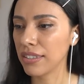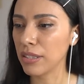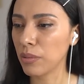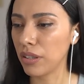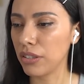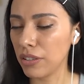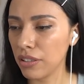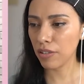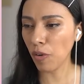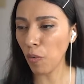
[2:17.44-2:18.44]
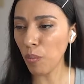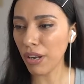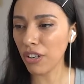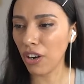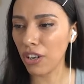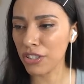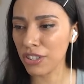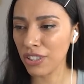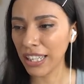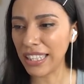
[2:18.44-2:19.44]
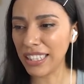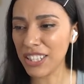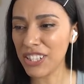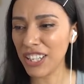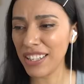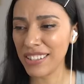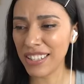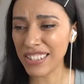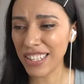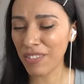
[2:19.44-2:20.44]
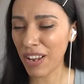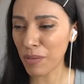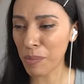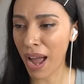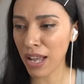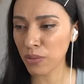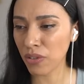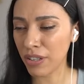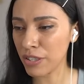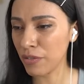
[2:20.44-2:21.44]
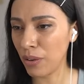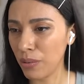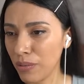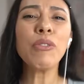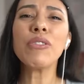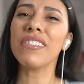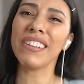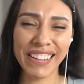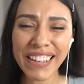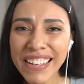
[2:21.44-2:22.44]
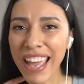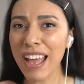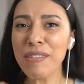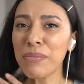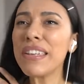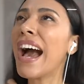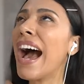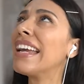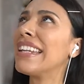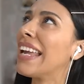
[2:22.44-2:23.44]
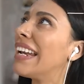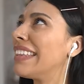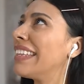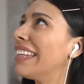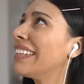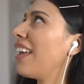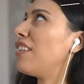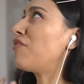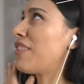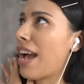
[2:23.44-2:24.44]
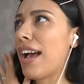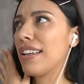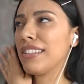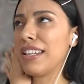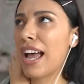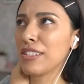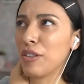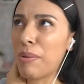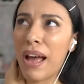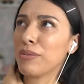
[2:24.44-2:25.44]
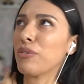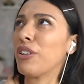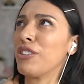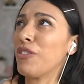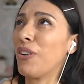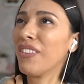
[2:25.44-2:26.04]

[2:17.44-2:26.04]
that's what I'll do. Oh my gosh, he legit doesn't even have a password on his phone. Well, he can't be hiding anything if he has, he has no password on his phone,